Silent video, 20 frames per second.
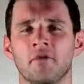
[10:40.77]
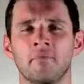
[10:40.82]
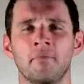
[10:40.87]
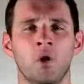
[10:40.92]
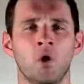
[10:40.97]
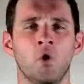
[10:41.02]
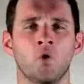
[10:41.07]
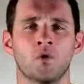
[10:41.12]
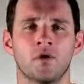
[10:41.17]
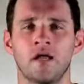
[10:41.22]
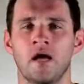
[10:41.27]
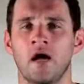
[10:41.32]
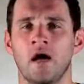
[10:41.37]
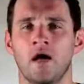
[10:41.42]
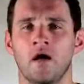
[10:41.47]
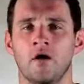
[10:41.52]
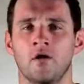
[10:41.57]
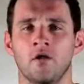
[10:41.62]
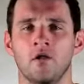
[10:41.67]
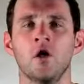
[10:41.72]
the mode
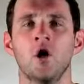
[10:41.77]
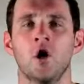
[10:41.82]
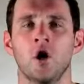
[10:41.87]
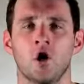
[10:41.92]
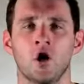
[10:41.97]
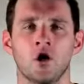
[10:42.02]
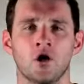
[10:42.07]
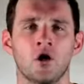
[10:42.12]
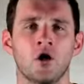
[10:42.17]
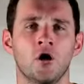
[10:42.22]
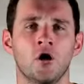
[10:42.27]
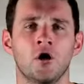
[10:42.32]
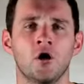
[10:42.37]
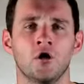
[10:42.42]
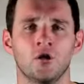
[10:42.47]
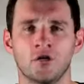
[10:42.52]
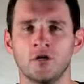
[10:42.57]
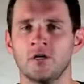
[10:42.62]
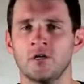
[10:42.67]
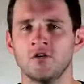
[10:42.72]
dial on
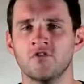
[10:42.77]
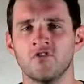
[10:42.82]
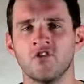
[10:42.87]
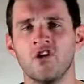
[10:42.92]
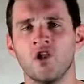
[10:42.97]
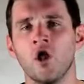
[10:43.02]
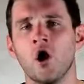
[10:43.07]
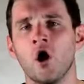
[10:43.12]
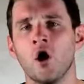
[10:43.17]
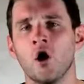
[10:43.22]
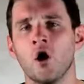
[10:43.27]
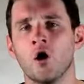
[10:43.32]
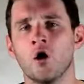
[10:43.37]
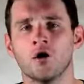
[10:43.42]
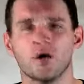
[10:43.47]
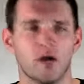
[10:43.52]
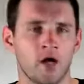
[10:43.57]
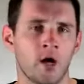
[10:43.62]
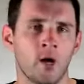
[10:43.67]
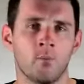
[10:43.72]
our
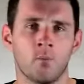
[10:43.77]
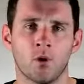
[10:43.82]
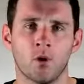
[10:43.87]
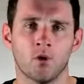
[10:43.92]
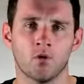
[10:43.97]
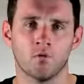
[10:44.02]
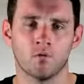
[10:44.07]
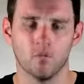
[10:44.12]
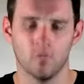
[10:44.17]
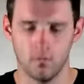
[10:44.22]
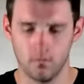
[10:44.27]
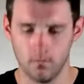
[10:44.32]
DSLR cameras.